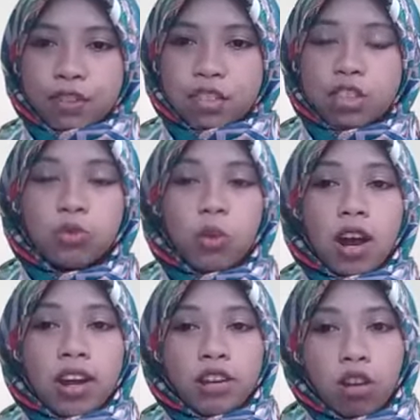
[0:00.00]
the third
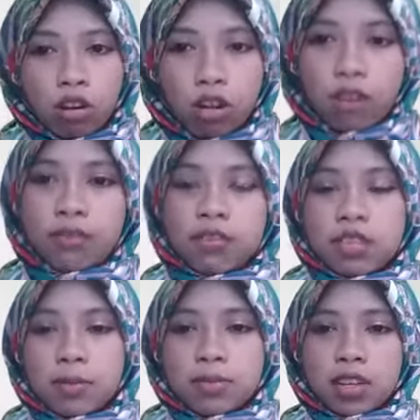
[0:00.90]
one of
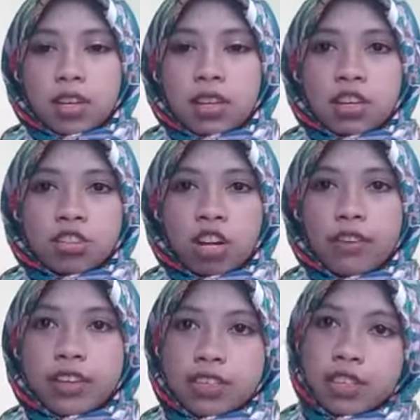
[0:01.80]
subject
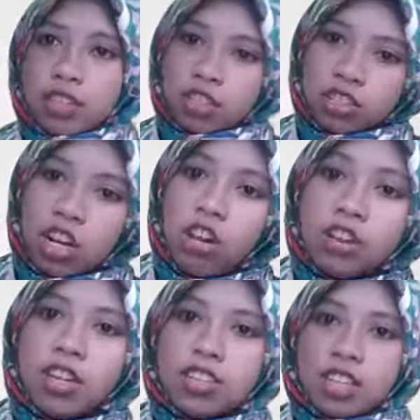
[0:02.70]
international is international
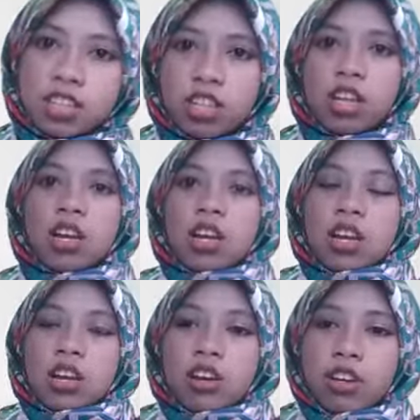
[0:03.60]
organization.
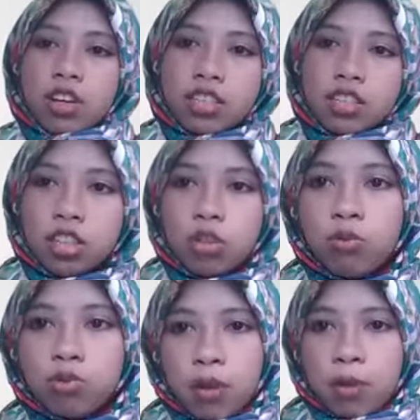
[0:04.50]
Organization
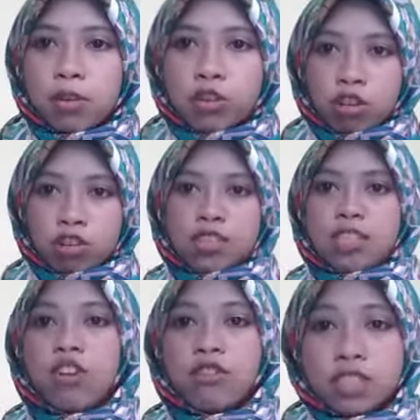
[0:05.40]
whose members
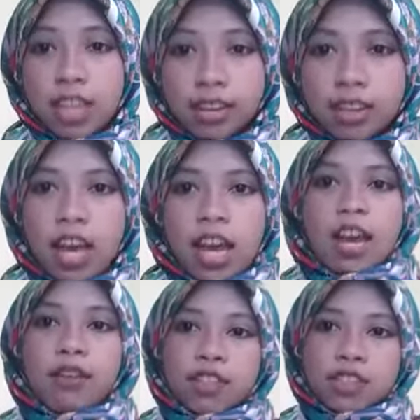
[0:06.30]
consist of states
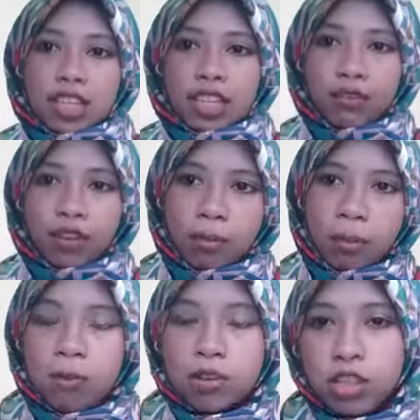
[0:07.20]
have a significant
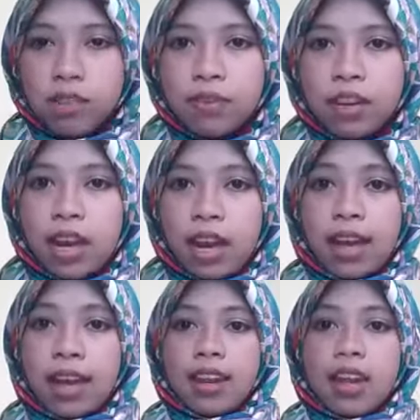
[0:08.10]
membership
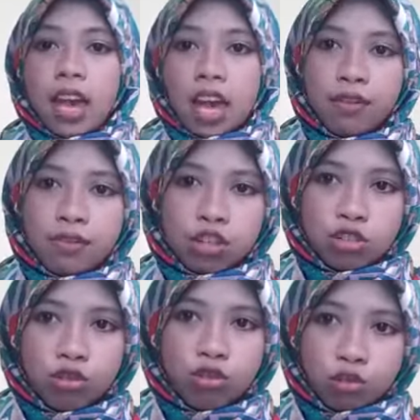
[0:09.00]
and have a
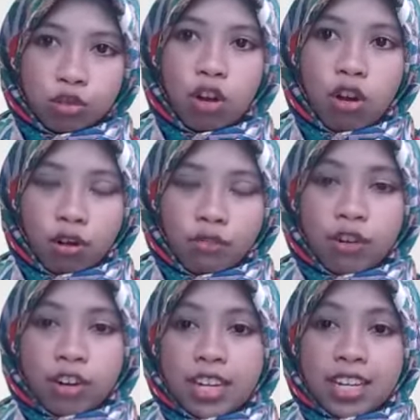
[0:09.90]
structure of
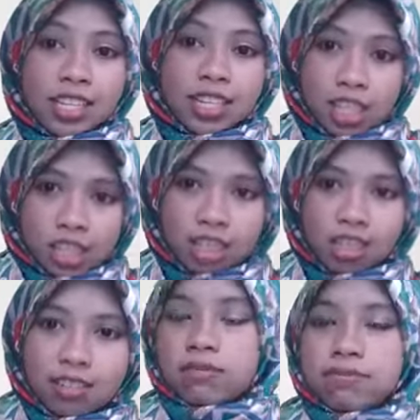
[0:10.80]

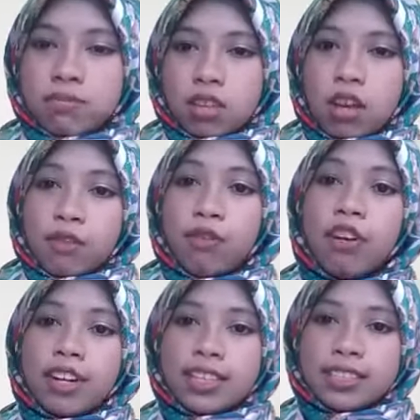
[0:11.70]
organization.
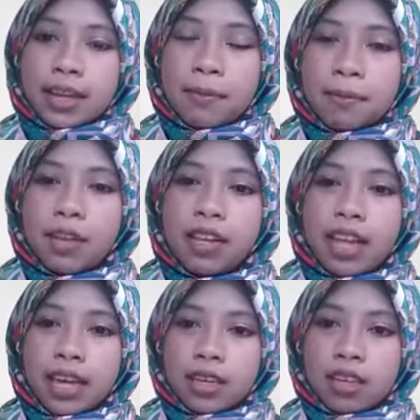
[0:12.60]
For
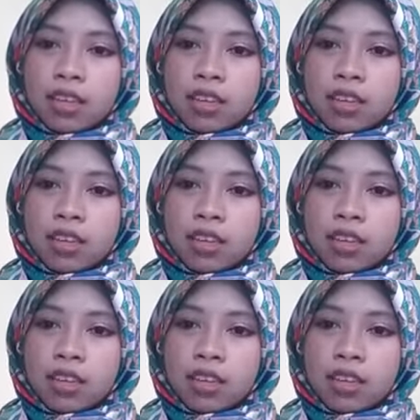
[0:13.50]
example, like